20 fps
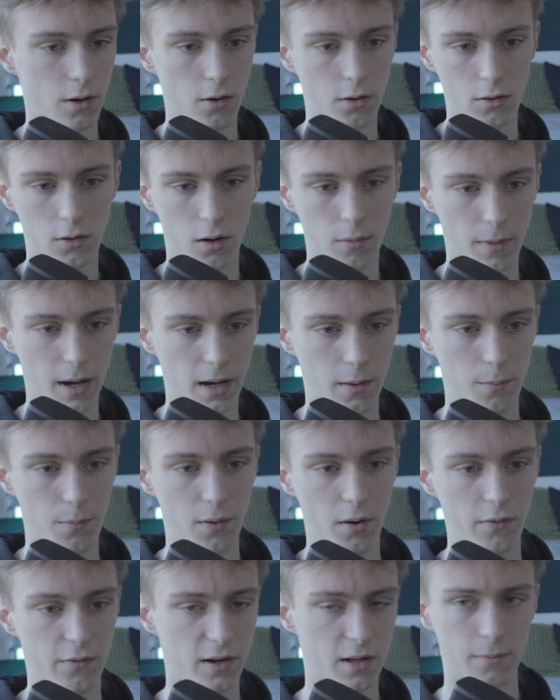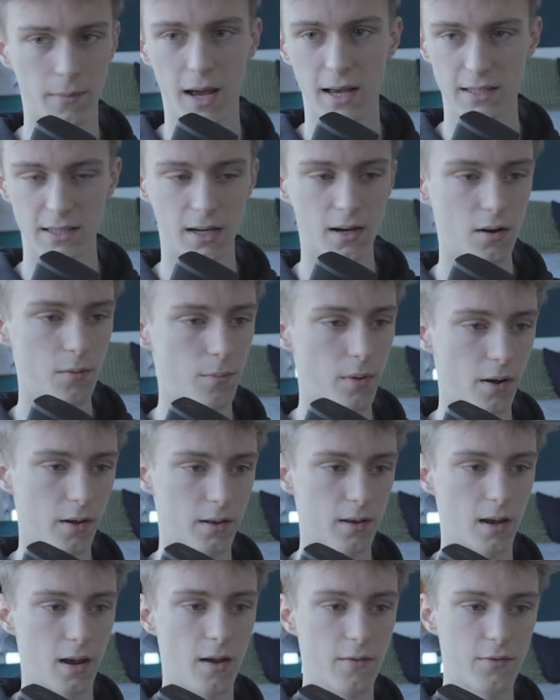not gonna make a perfect mask here,
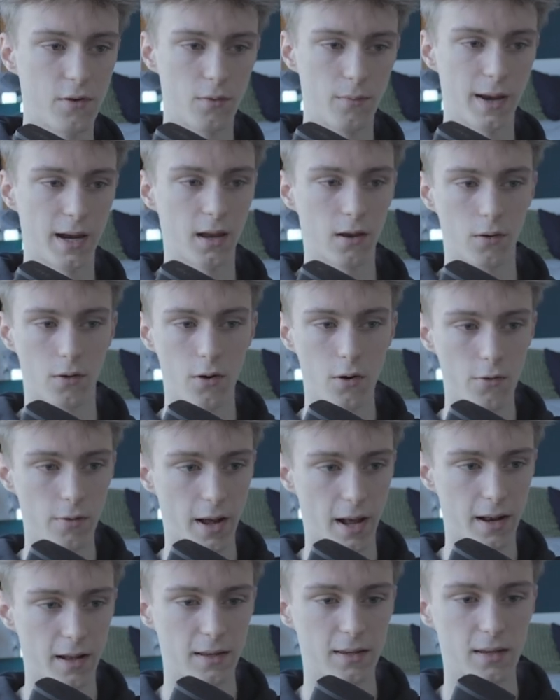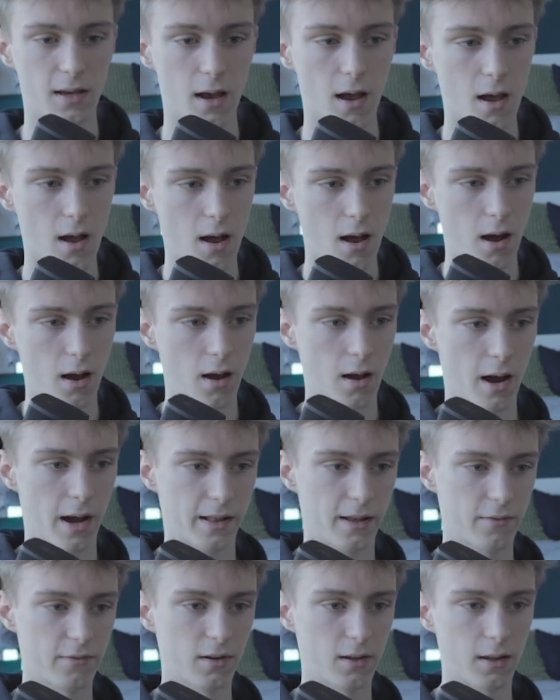but if you're making your own edit, I
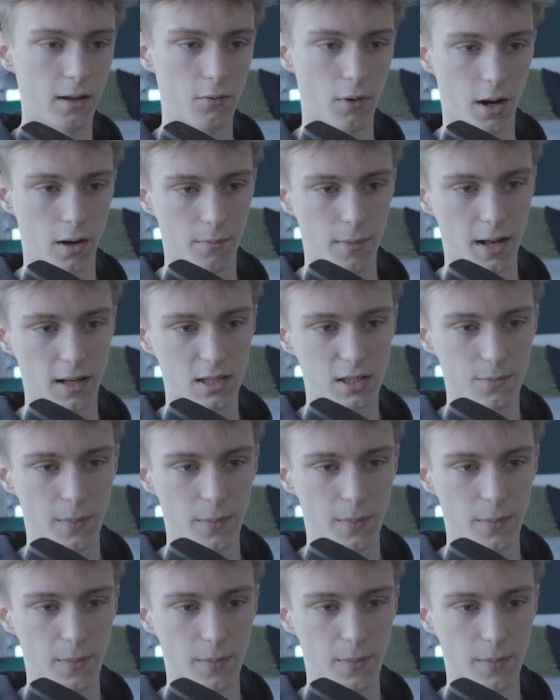definitely recommend